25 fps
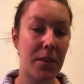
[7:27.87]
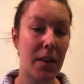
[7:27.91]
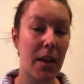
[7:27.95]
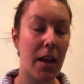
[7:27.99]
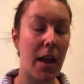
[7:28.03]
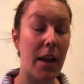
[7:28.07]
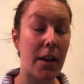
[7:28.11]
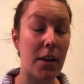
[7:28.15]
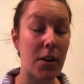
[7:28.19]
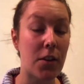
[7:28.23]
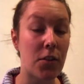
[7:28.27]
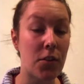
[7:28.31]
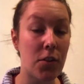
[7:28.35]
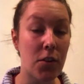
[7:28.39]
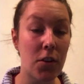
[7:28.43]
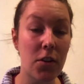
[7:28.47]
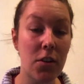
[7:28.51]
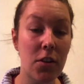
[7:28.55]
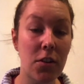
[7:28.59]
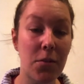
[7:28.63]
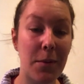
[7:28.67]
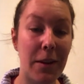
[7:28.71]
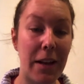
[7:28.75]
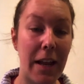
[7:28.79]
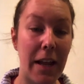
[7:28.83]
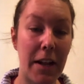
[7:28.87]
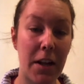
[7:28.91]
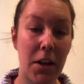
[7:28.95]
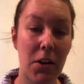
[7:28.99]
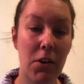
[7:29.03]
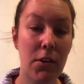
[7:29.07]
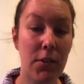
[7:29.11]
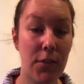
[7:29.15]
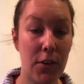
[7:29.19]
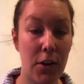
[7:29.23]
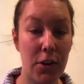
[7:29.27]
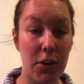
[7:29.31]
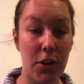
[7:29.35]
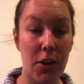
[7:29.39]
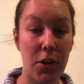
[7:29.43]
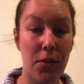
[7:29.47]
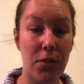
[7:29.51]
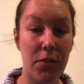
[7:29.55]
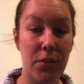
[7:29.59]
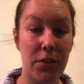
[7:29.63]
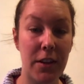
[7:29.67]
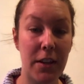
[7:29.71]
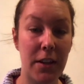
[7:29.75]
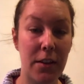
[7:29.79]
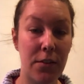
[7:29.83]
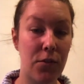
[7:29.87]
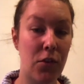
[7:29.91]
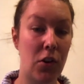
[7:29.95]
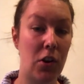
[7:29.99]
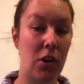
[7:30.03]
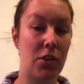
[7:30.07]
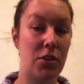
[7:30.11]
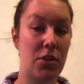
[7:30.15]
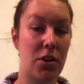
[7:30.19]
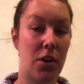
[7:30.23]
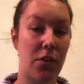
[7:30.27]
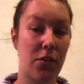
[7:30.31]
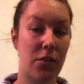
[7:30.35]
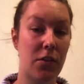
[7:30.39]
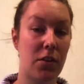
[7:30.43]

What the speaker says: And as soon as we let go of our nose, these volatiles